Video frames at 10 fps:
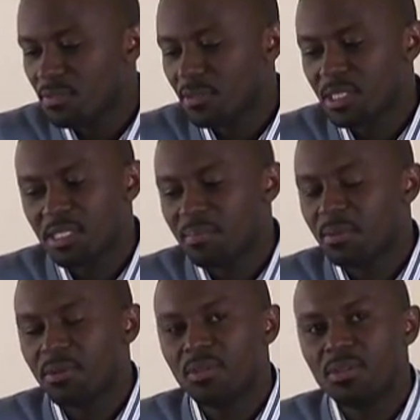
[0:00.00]
For
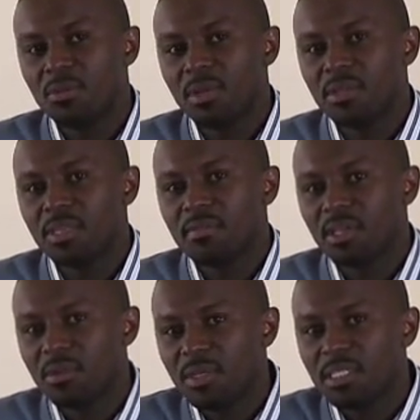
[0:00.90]
example, when you give a
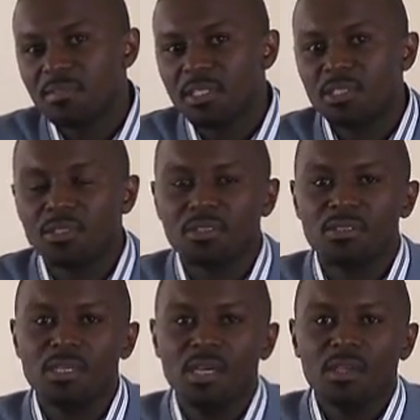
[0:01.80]
new intervention,
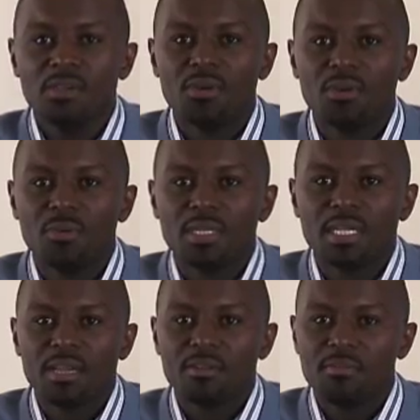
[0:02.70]
you don't know what
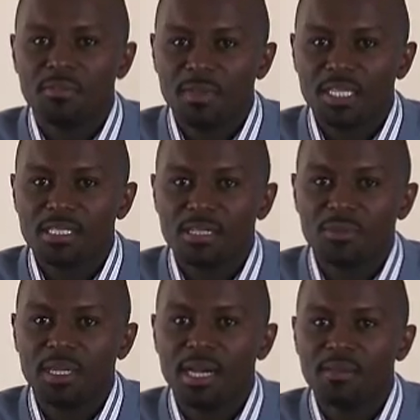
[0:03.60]
kind of effects that
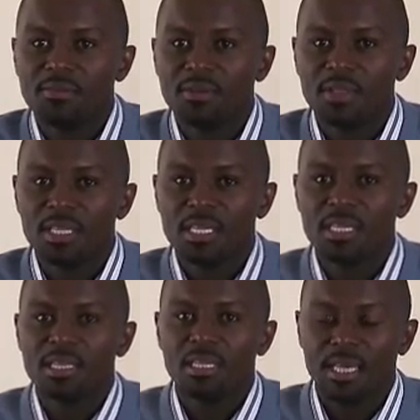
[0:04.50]
will have on
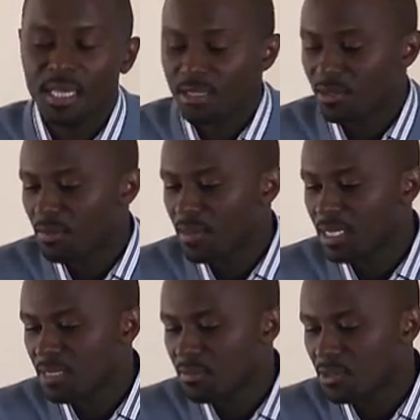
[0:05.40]
the health of the
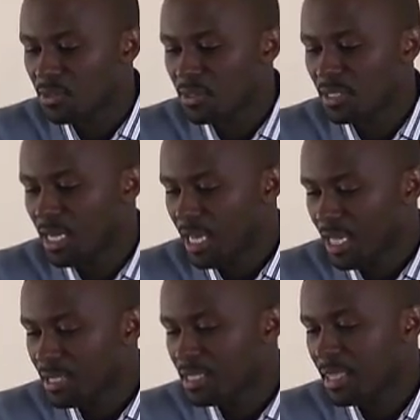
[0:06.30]
individual.
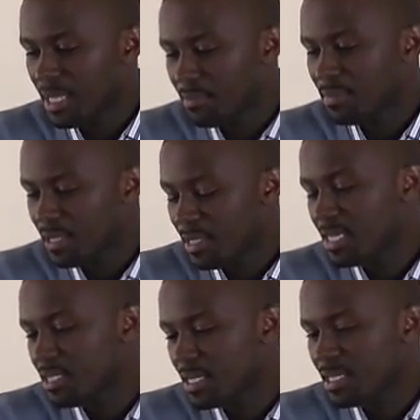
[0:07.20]
And these are
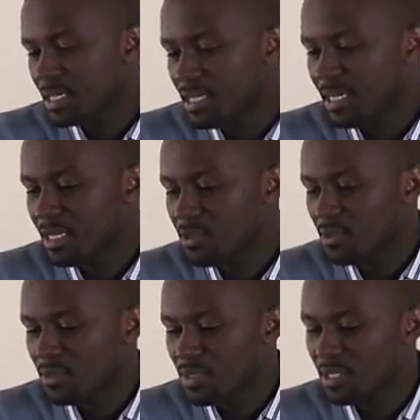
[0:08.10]
things that are taken into
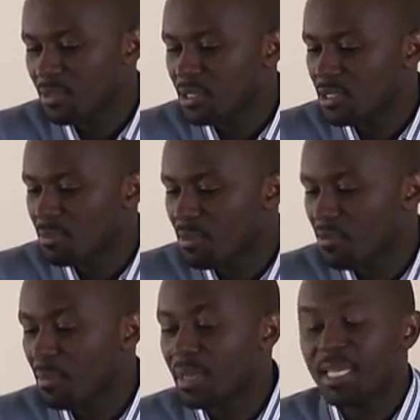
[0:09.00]
consideration
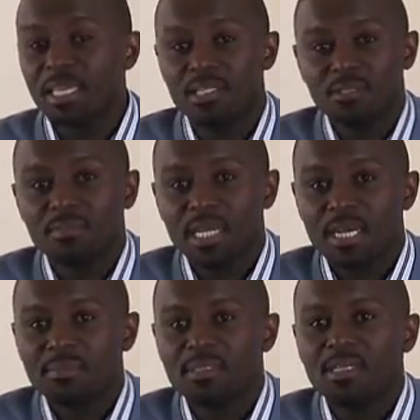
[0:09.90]
before medication
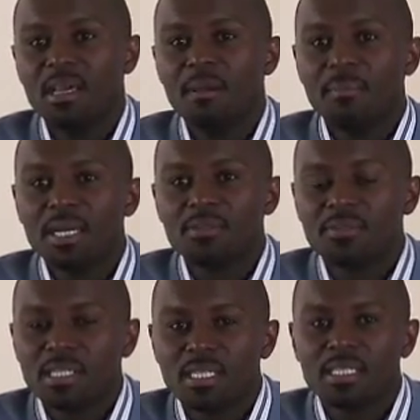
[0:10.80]
becomes part of
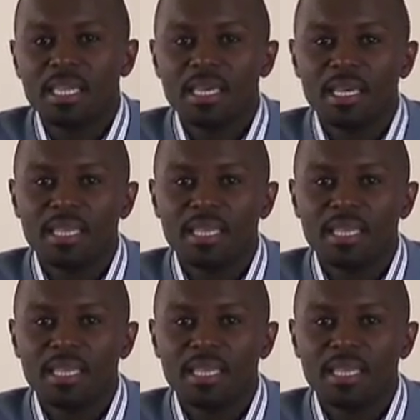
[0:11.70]
standard care.